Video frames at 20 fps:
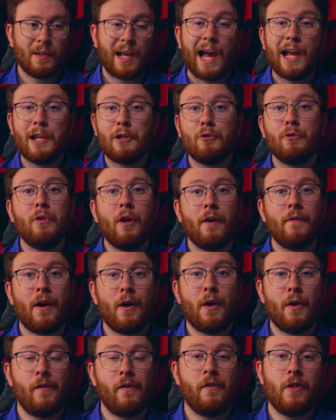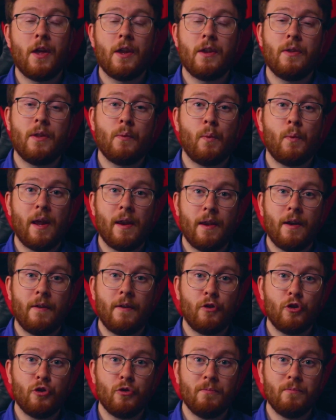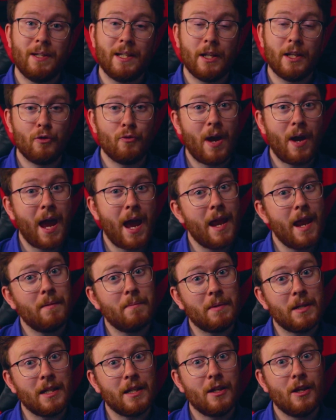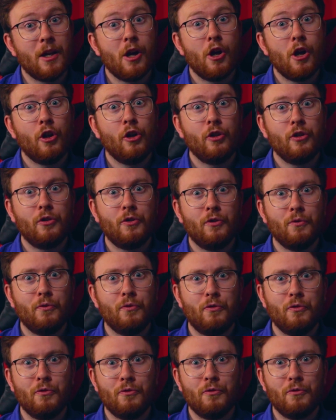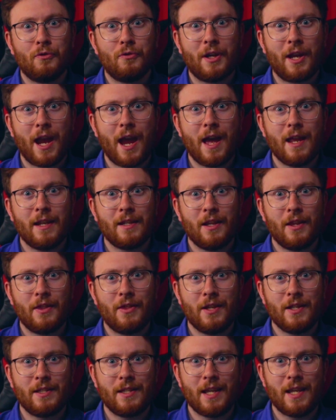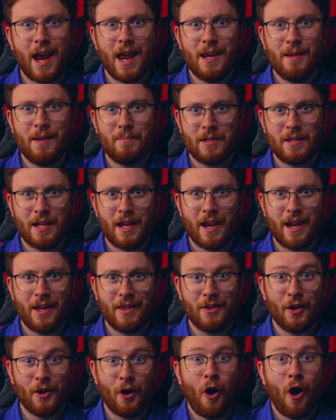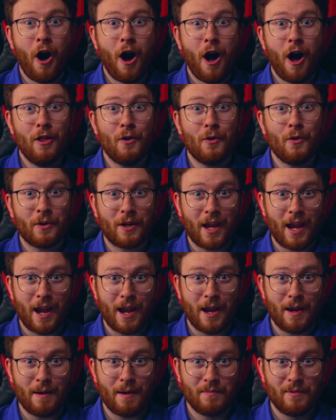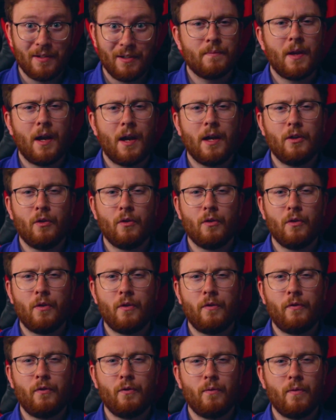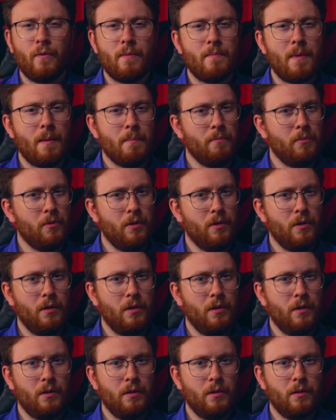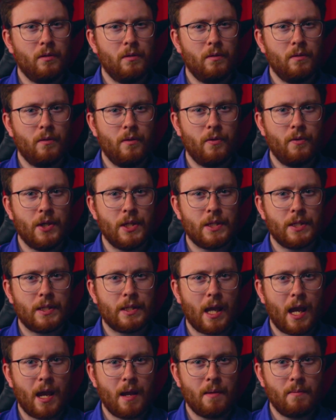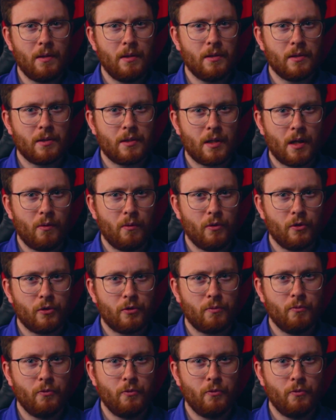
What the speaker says: I do love, however, that whenever you meet a new enemy, you do get this enemy in the Hologame. I don't know if you remember this game in the Star Wars